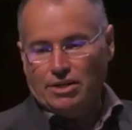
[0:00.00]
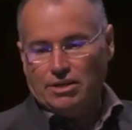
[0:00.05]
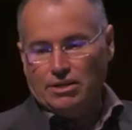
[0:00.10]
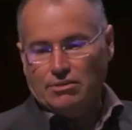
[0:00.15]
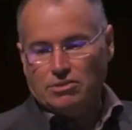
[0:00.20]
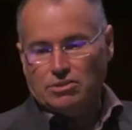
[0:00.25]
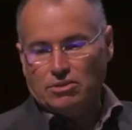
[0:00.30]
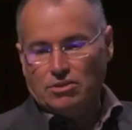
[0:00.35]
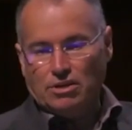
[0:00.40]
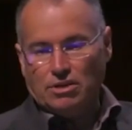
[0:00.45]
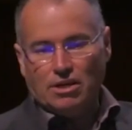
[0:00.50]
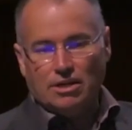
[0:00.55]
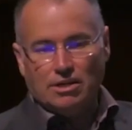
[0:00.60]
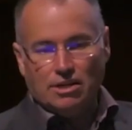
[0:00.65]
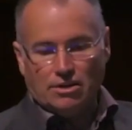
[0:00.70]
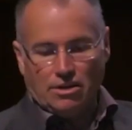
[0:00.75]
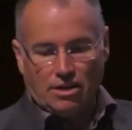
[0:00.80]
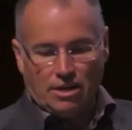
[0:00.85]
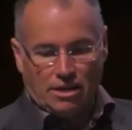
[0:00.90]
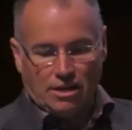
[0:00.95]
idea what's going on
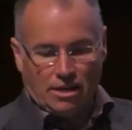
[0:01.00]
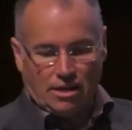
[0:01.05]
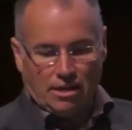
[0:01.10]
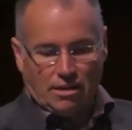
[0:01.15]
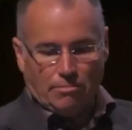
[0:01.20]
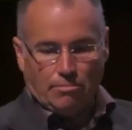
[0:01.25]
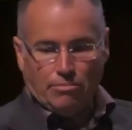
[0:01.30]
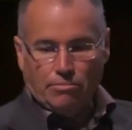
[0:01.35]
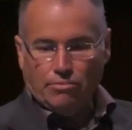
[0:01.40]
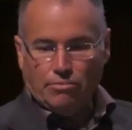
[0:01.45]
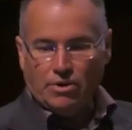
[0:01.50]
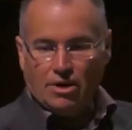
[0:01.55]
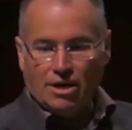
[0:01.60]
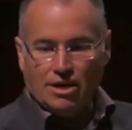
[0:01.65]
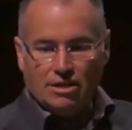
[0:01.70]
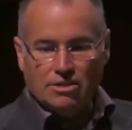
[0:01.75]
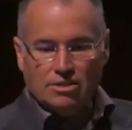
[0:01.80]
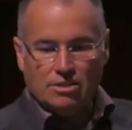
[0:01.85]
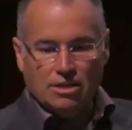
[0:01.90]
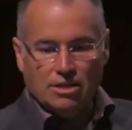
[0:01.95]
here, and I
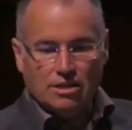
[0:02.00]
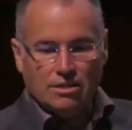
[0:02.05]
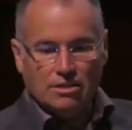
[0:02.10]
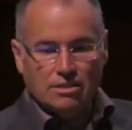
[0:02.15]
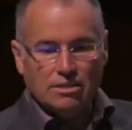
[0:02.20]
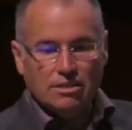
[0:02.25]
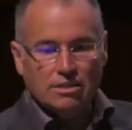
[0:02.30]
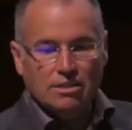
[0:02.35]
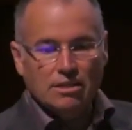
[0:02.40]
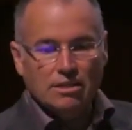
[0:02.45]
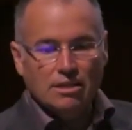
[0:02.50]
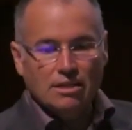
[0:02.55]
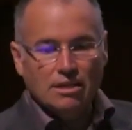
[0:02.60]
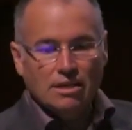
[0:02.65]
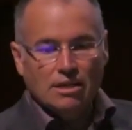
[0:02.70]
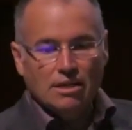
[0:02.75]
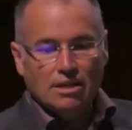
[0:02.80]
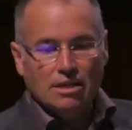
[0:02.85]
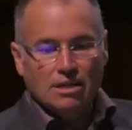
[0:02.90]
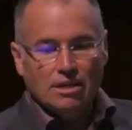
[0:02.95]
apologize.
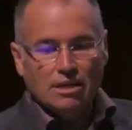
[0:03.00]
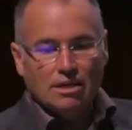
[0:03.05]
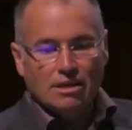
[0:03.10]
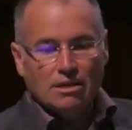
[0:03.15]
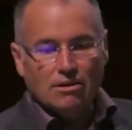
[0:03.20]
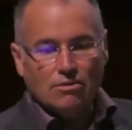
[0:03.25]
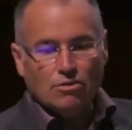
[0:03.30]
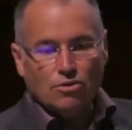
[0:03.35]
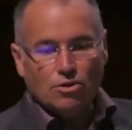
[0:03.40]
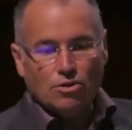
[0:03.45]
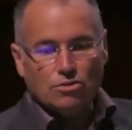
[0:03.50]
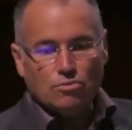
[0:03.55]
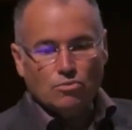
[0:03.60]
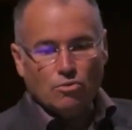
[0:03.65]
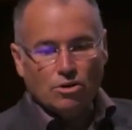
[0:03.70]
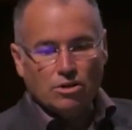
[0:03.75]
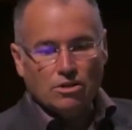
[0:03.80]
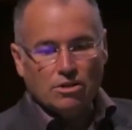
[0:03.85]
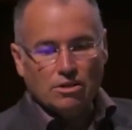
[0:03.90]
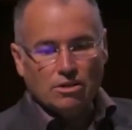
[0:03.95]
of course,
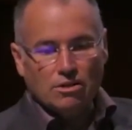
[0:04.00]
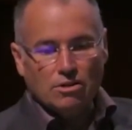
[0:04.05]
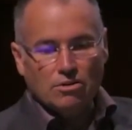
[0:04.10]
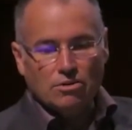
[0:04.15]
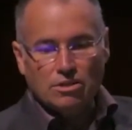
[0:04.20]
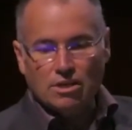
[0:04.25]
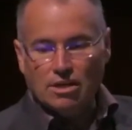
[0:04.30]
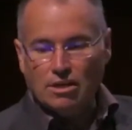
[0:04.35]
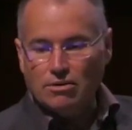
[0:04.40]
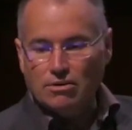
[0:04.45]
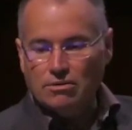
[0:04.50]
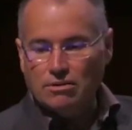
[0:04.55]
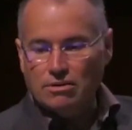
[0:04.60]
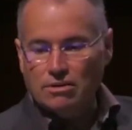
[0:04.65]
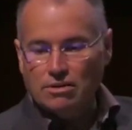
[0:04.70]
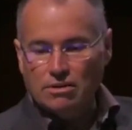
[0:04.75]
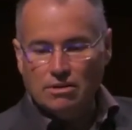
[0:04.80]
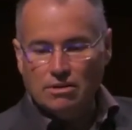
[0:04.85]
worked in the hotel.